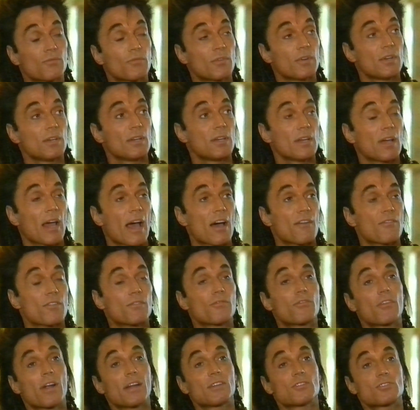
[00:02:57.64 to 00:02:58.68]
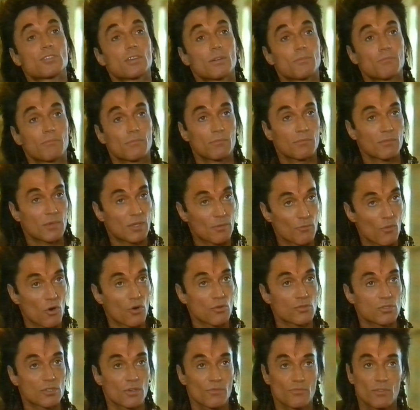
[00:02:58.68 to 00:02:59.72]
We have a friendship with
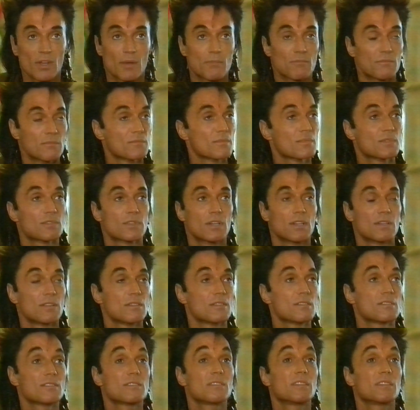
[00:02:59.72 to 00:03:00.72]
most of them since